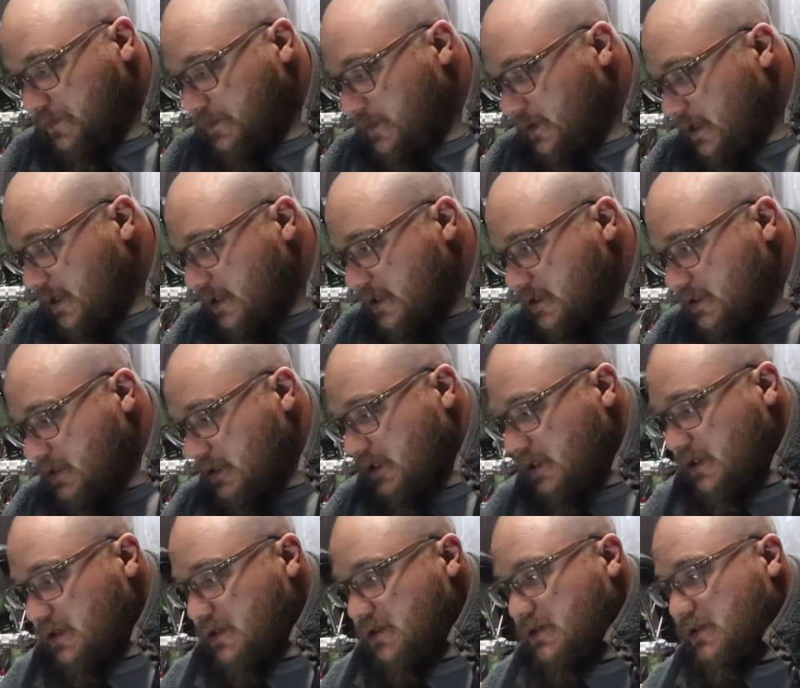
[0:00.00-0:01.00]
Like I
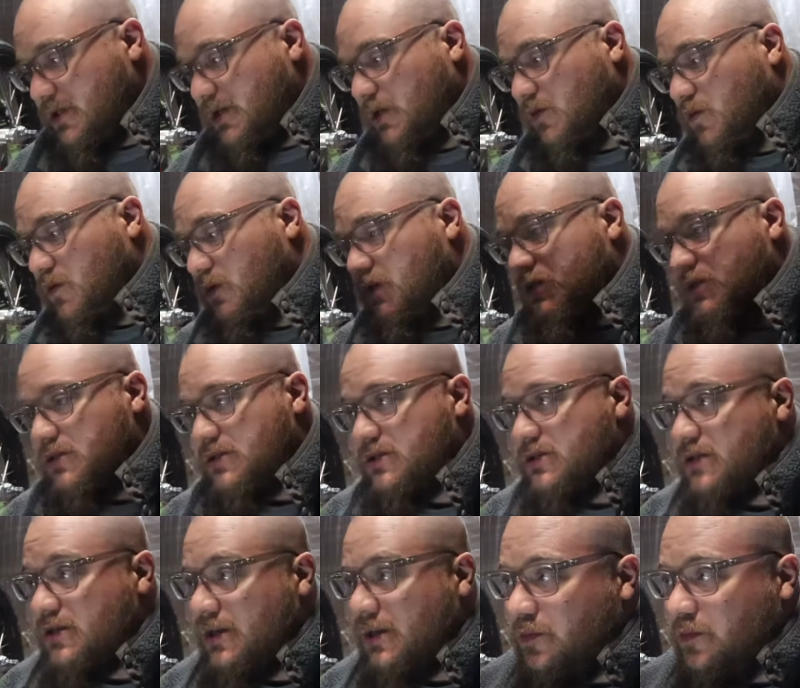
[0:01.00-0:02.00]
said, this thing
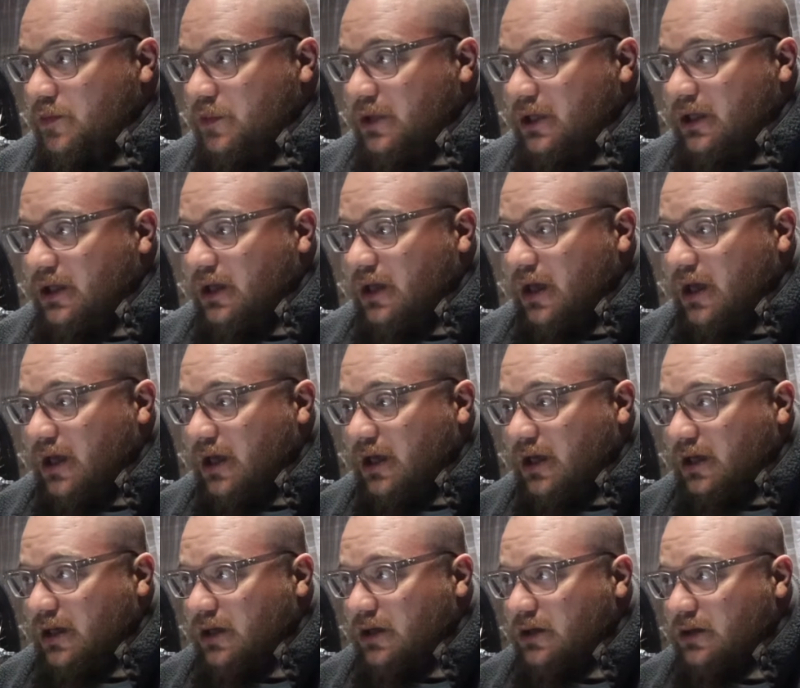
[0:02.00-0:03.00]
was being
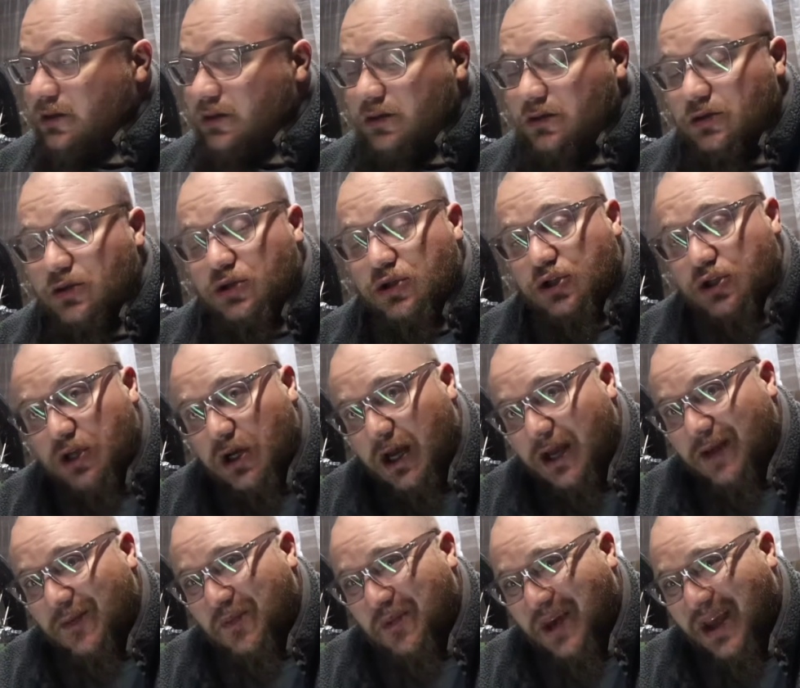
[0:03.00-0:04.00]
a
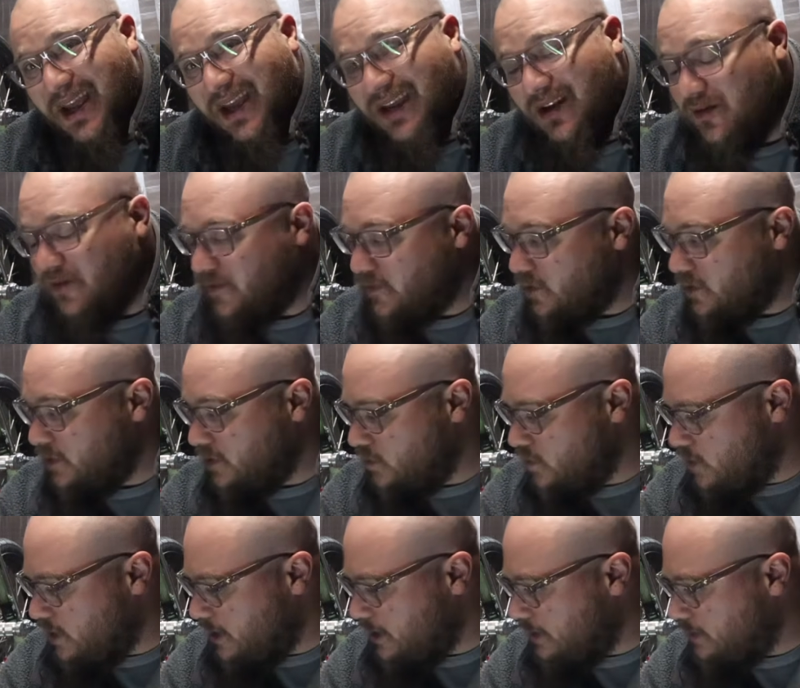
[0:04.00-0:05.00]
giant pain for a little
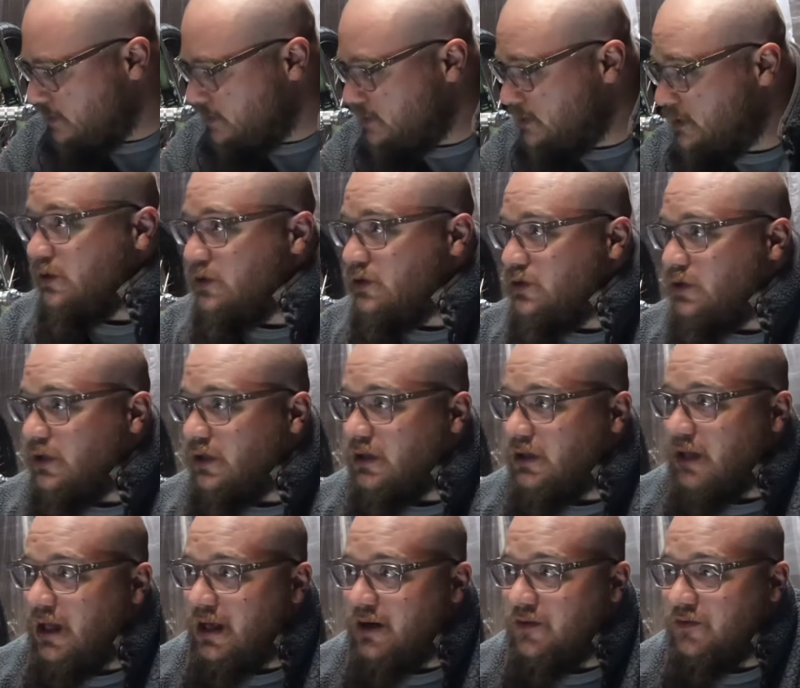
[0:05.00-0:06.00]
while. Took a
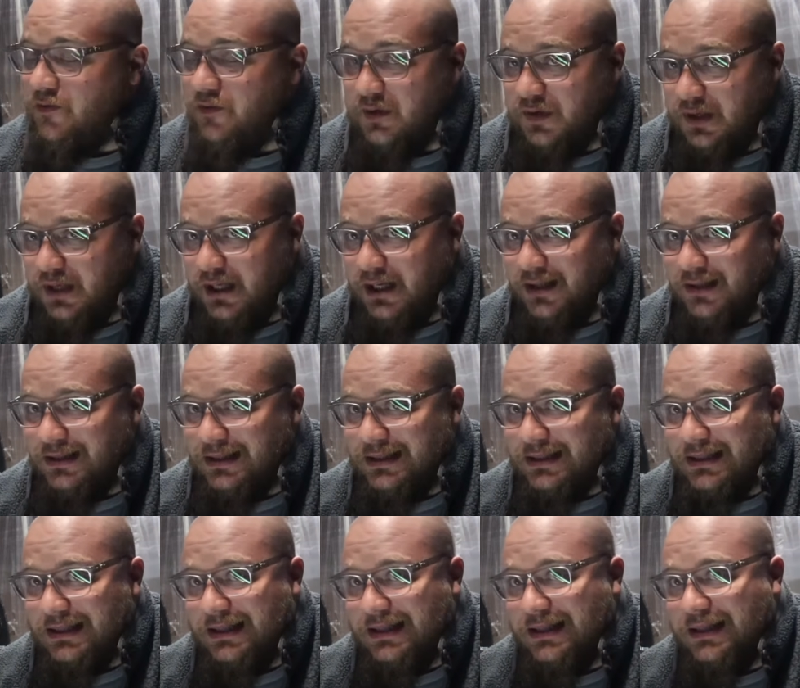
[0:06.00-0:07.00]
lot of finagling to
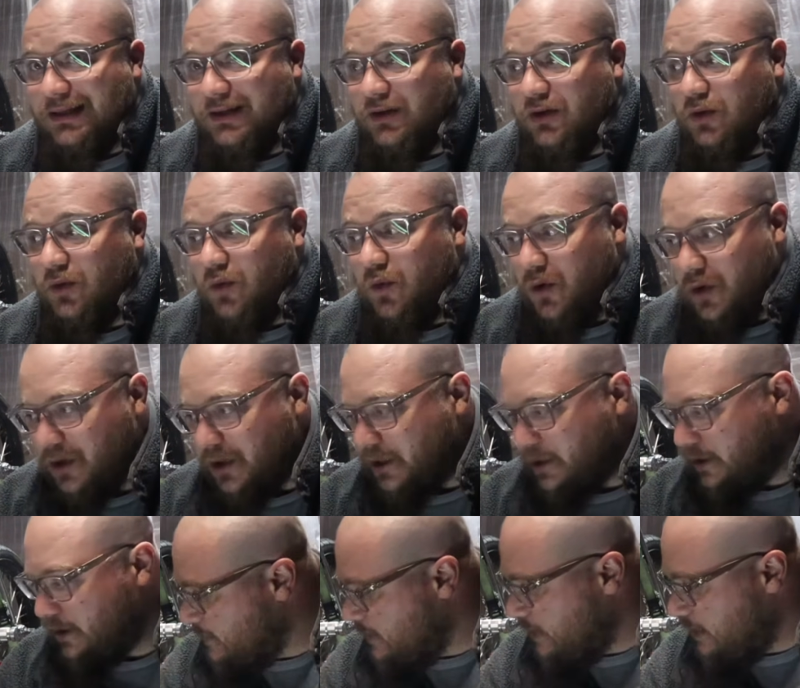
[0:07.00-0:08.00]
get it to work.
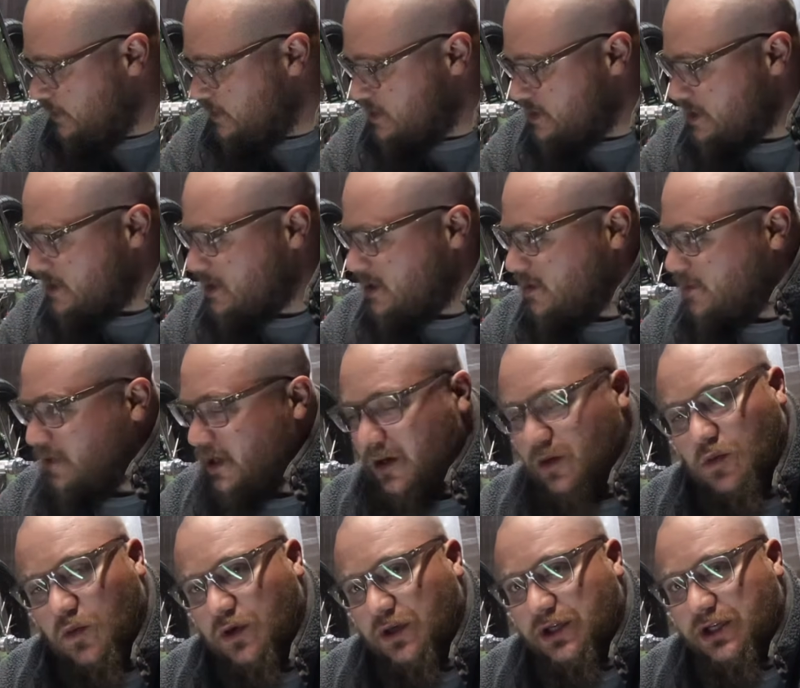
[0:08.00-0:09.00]
It just seemed
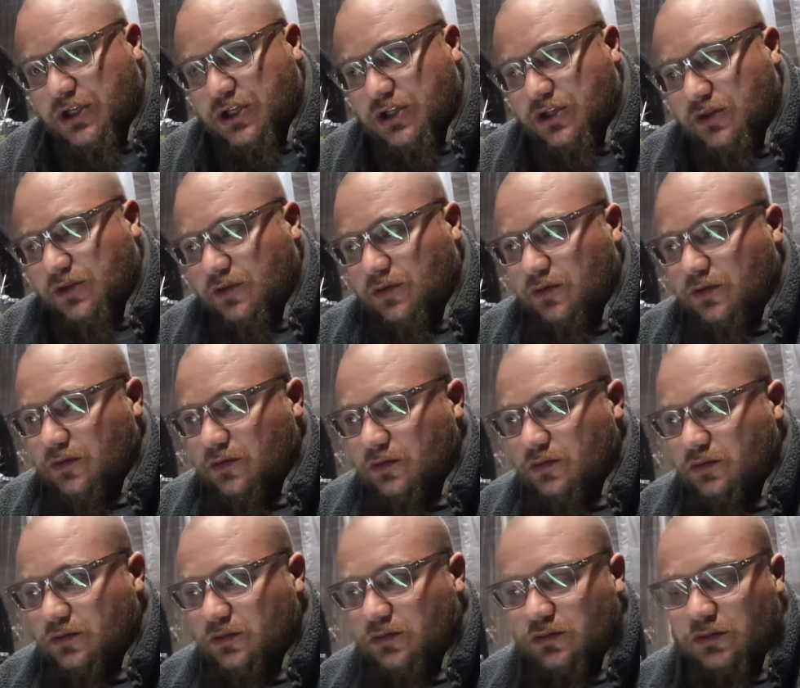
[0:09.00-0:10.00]
like one issue
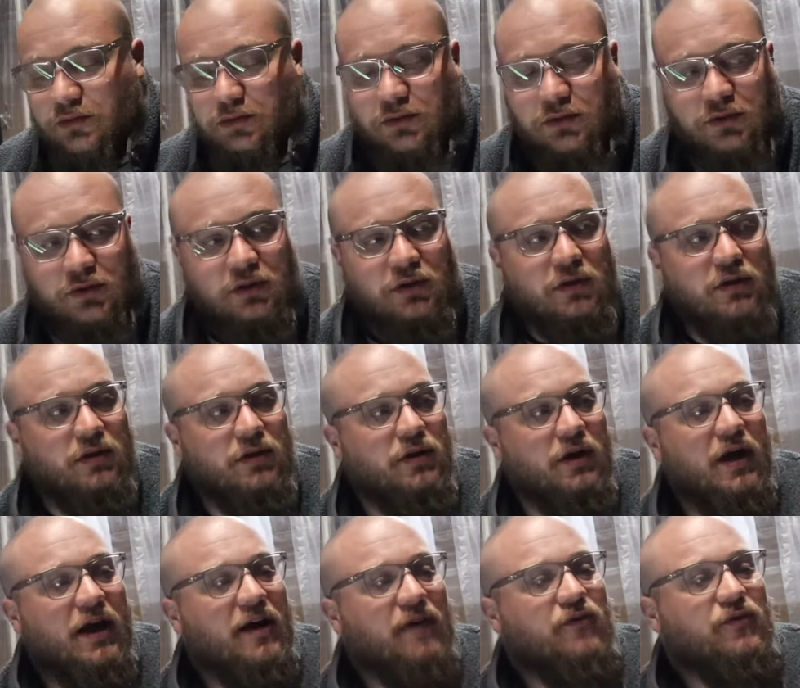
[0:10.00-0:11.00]

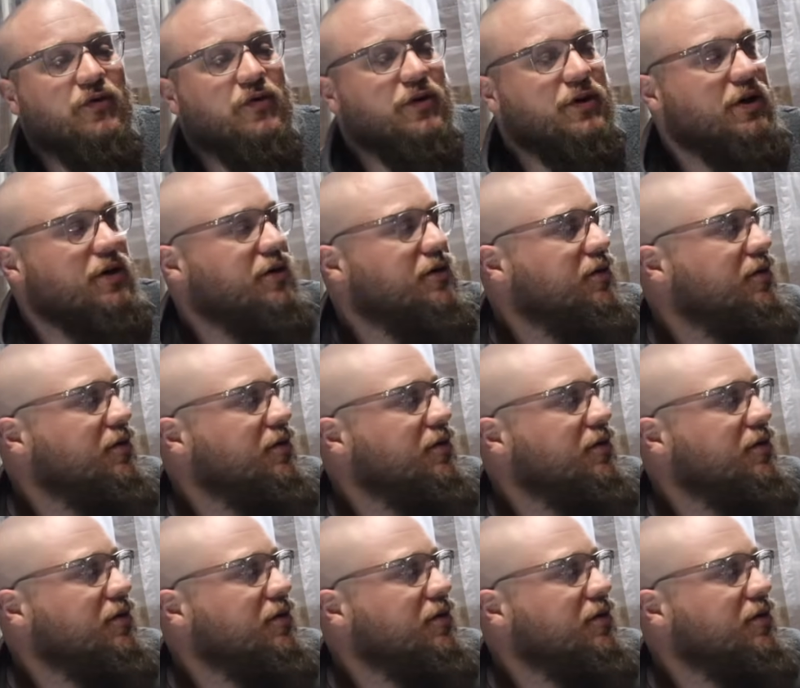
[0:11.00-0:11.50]
after another.